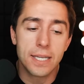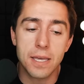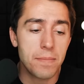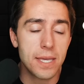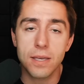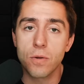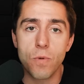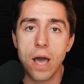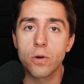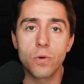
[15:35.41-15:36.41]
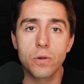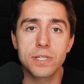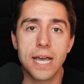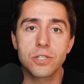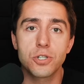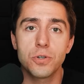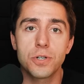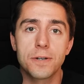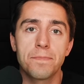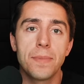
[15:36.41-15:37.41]
Give me Raul Rosas
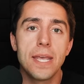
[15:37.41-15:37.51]
Jr.